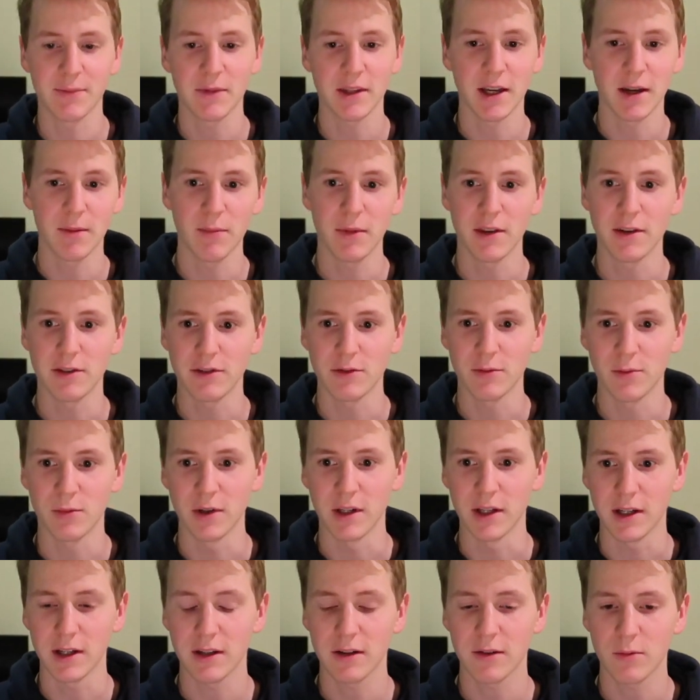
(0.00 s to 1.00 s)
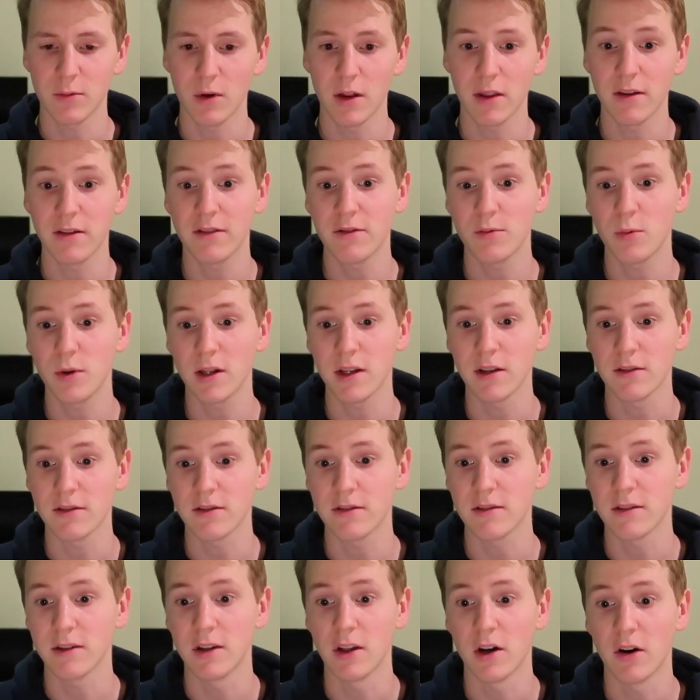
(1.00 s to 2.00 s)
Sometime this week. Well, this week
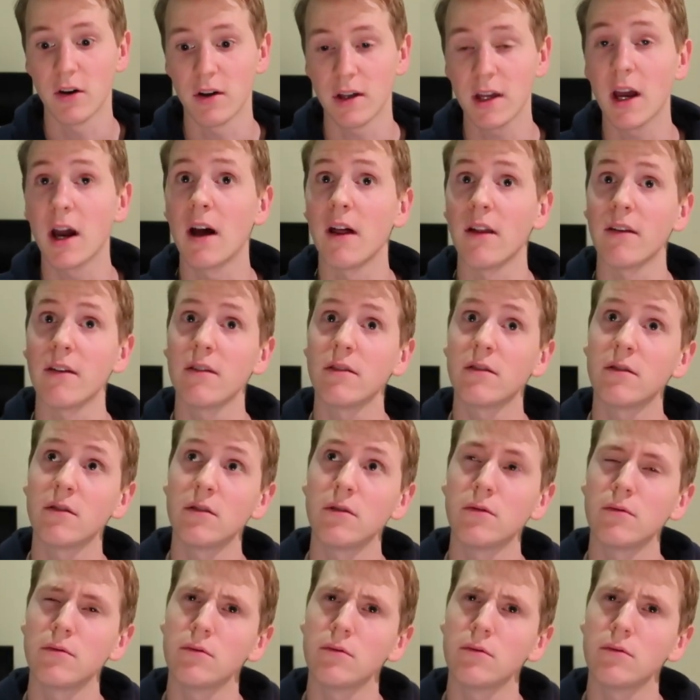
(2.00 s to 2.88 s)
is, no, yeah.